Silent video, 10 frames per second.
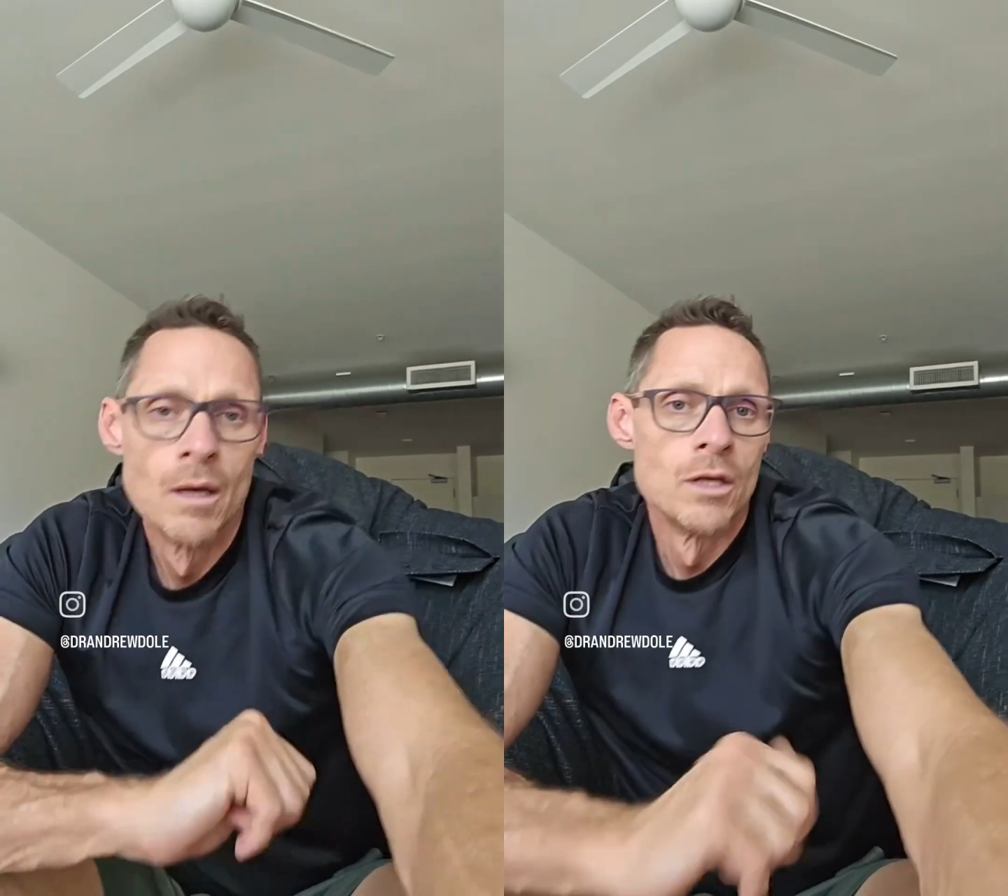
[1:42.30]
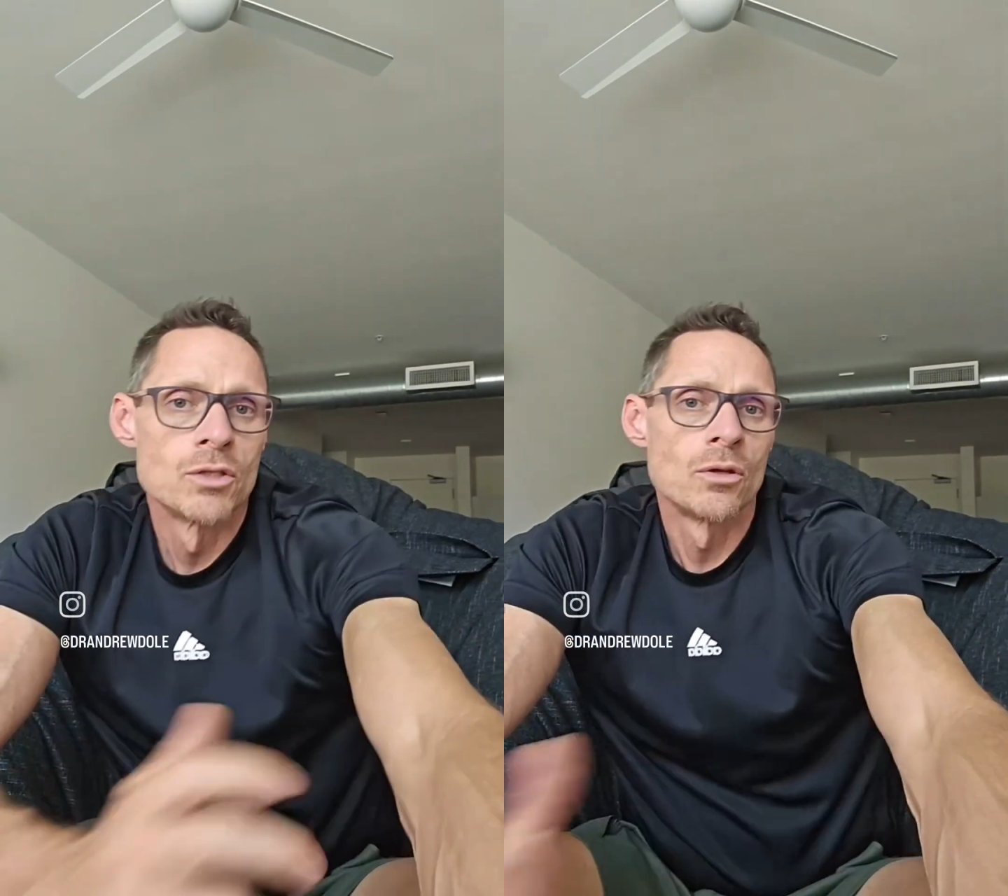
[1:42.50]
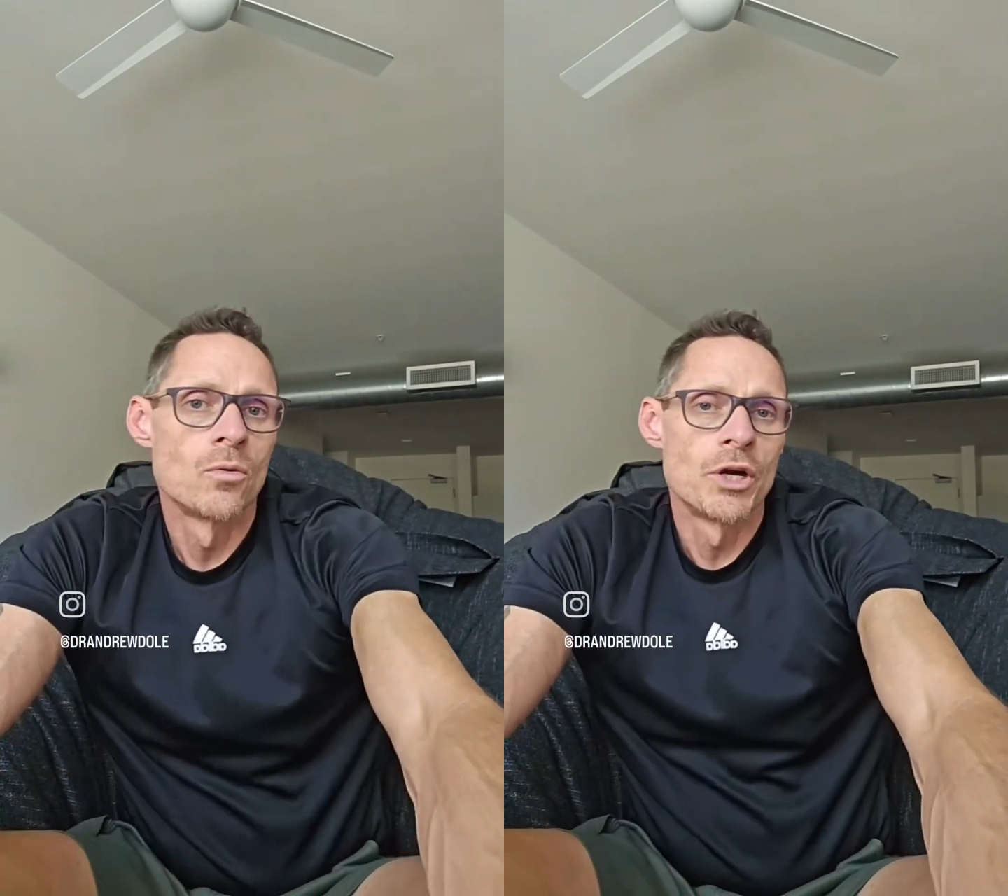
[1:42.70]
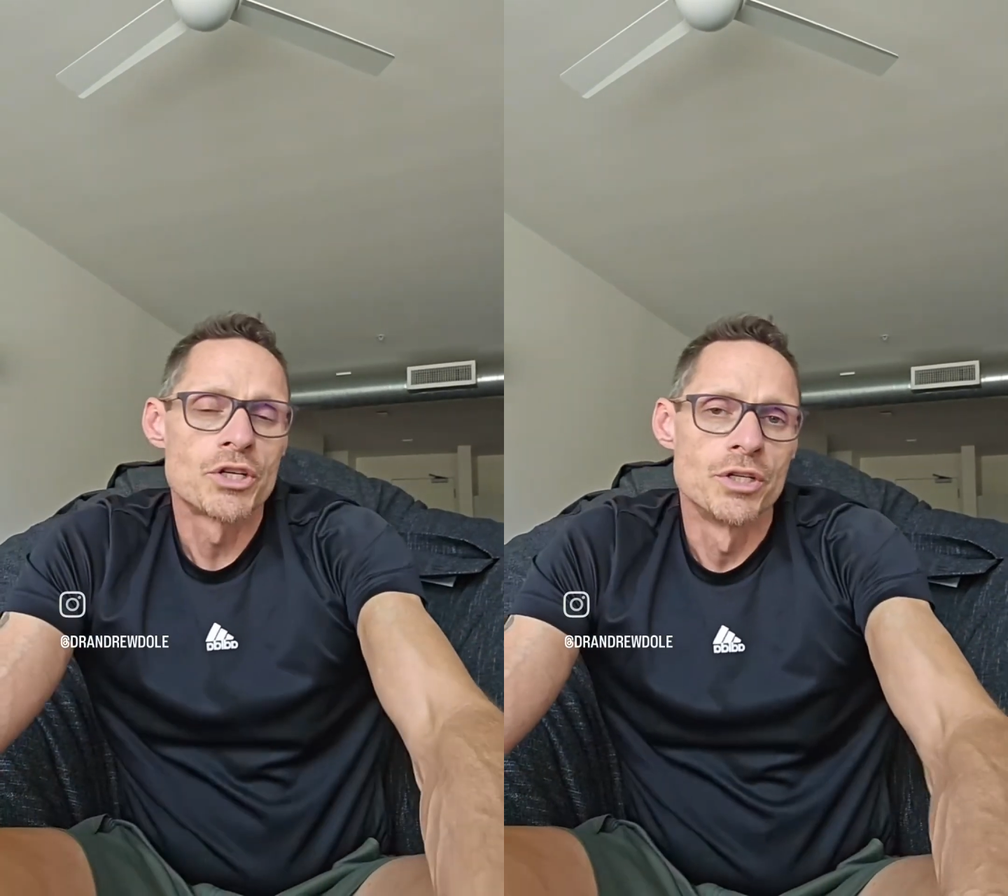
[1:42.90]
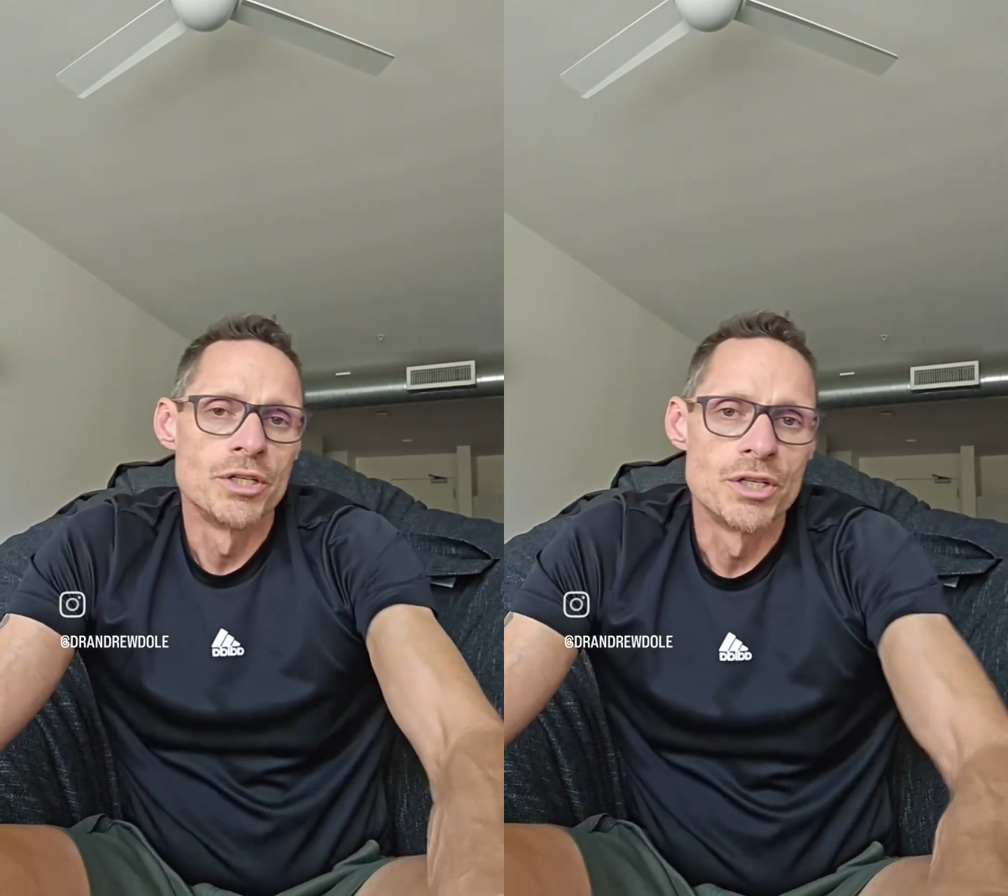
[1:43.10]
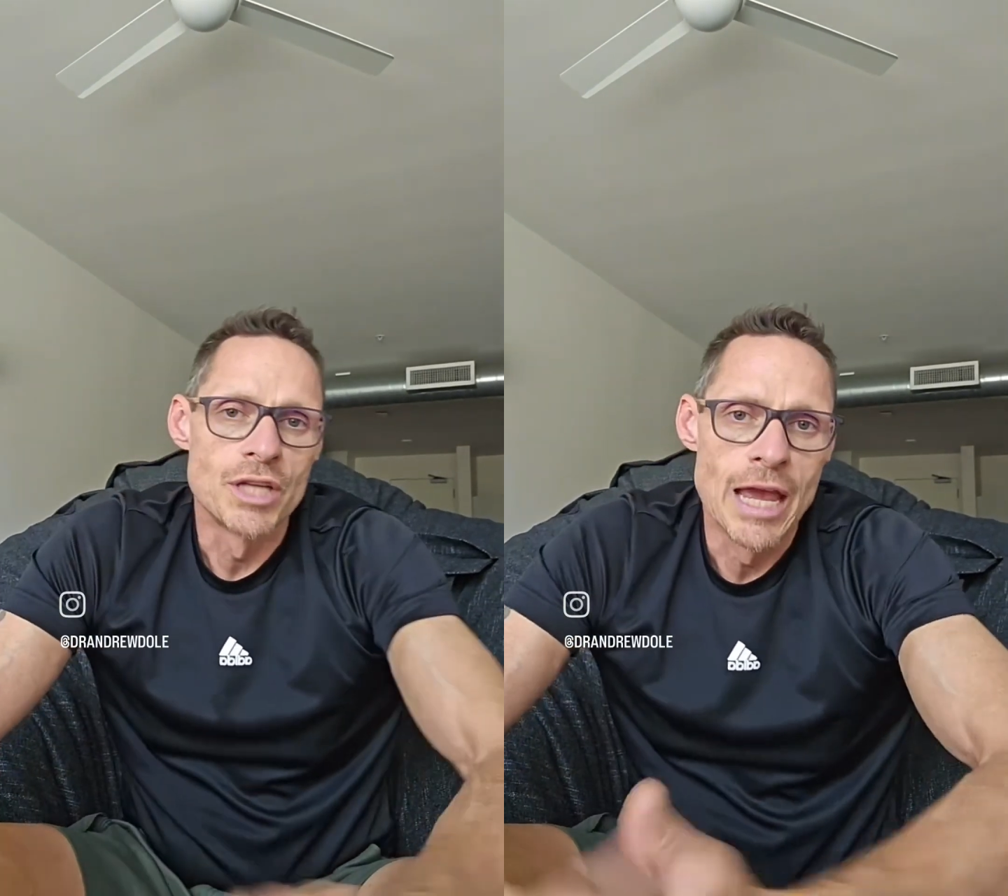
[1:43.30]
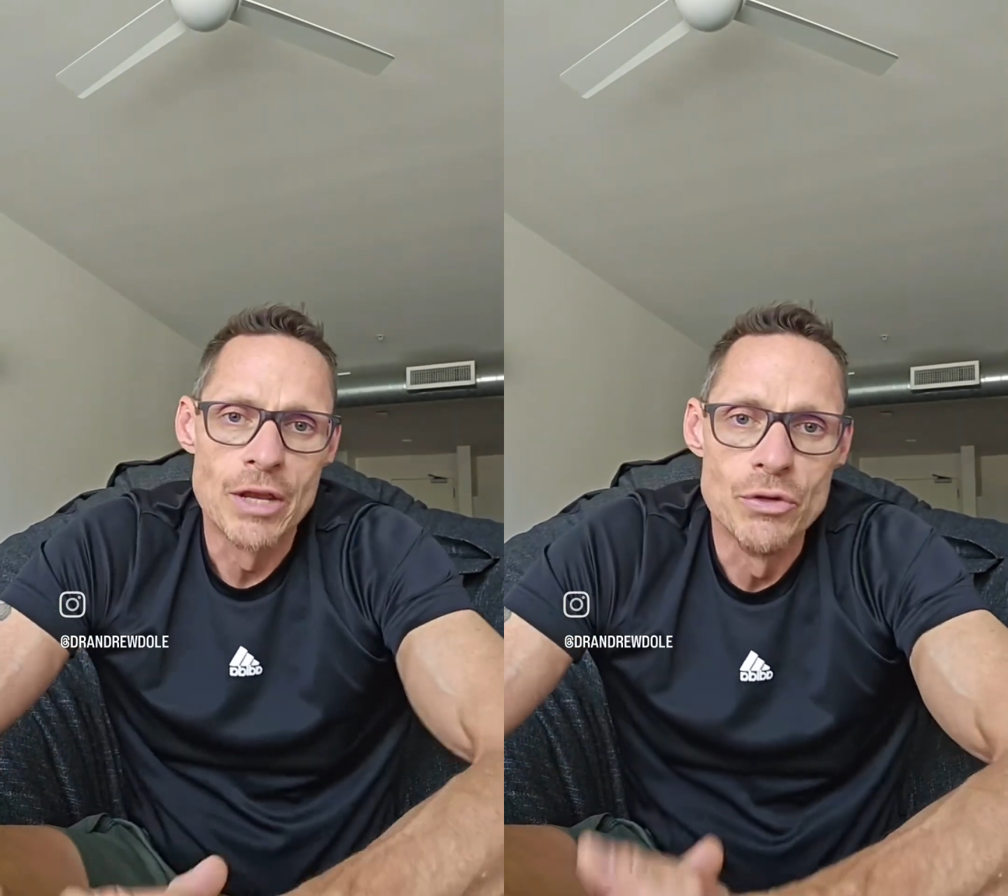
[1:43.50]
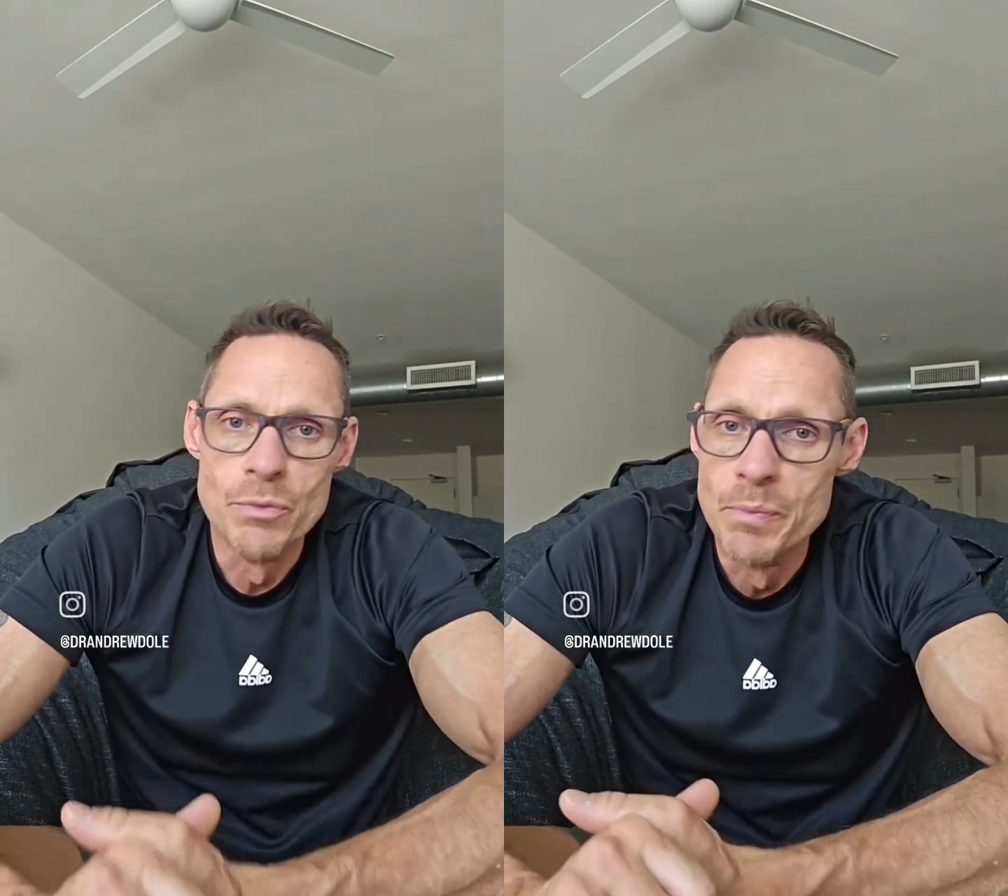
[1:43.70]
So the question is
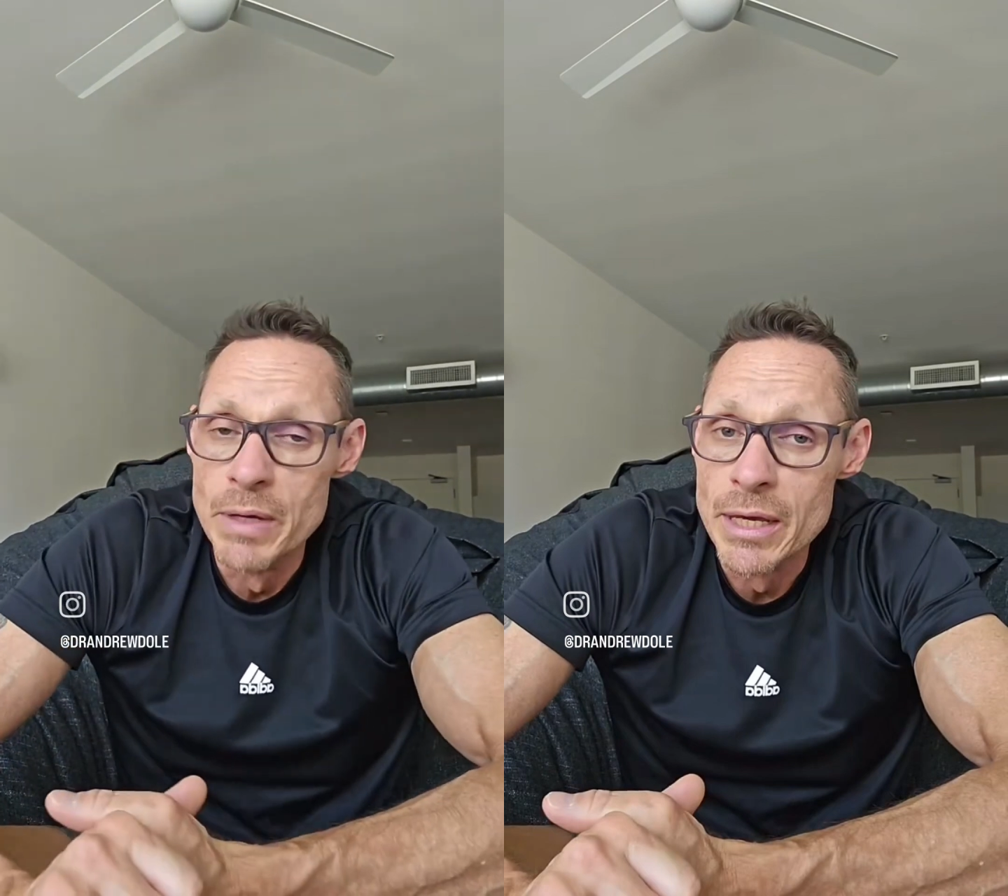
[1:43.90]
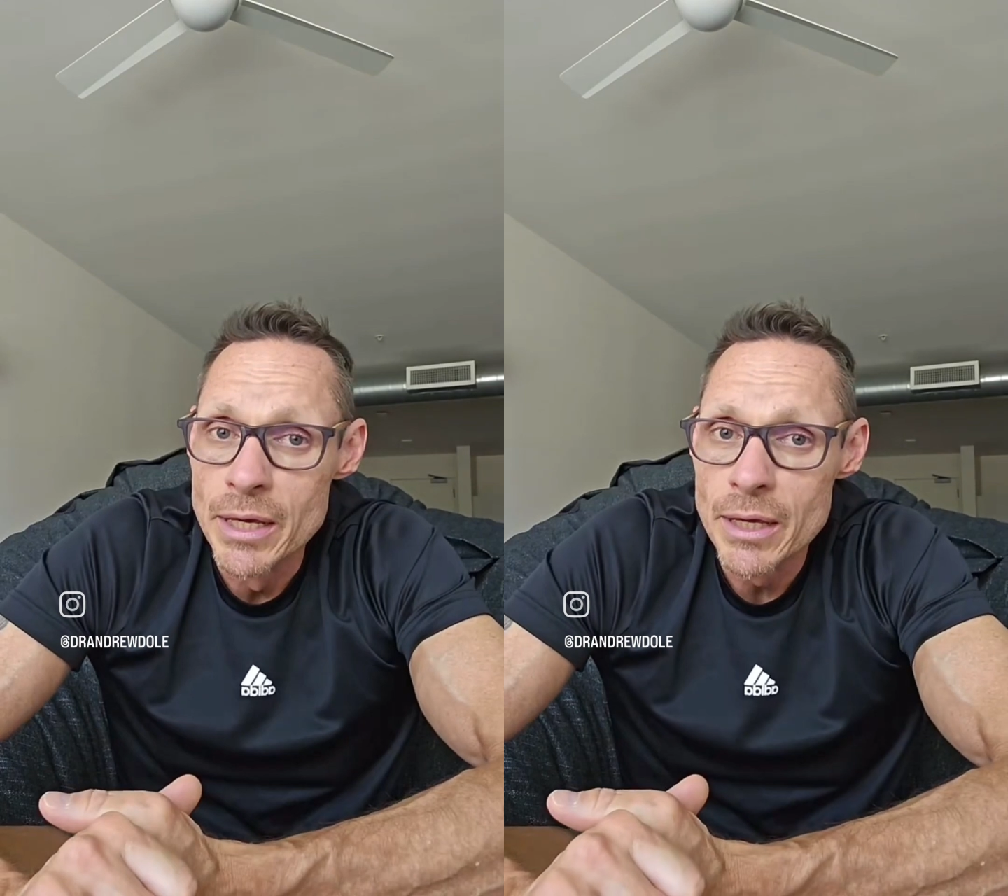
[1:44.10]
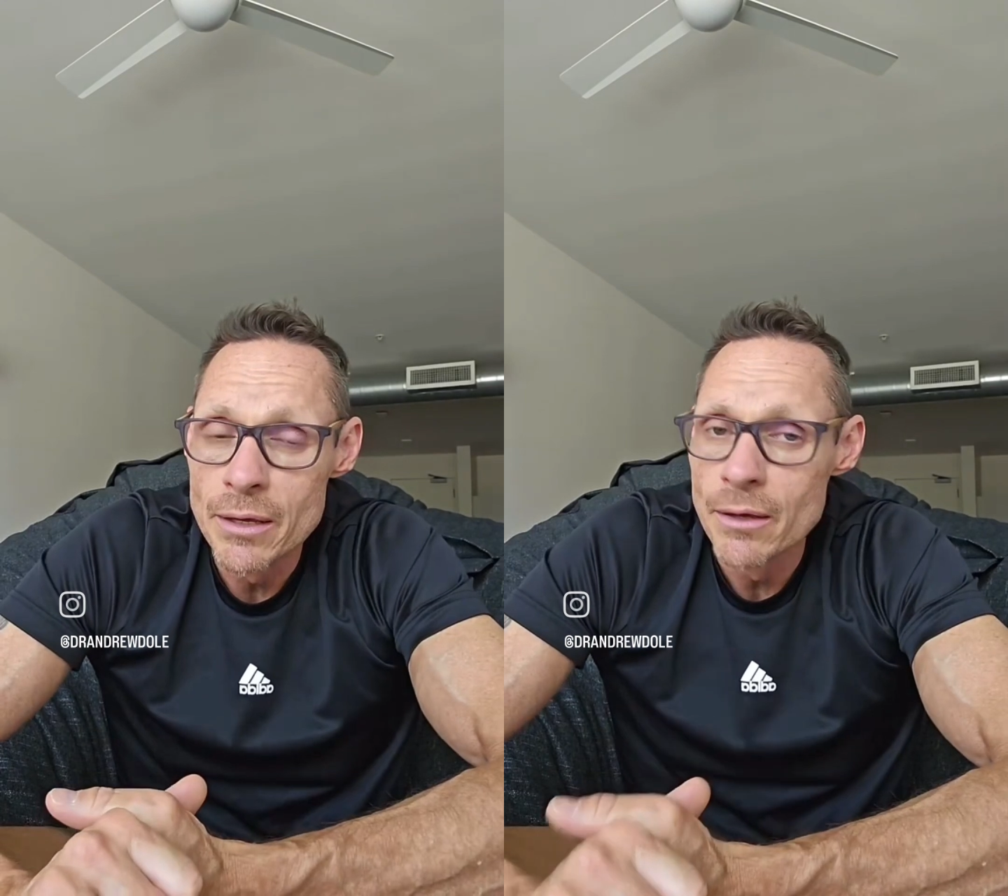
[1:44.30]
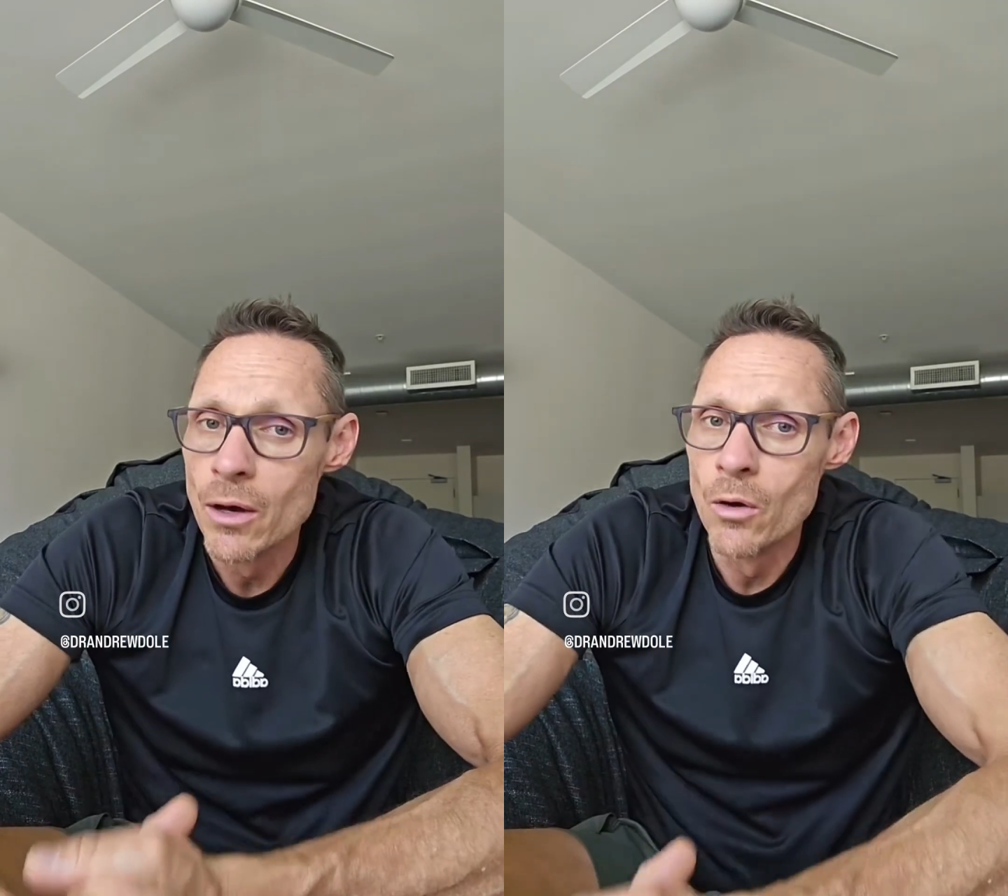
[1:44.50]
can you be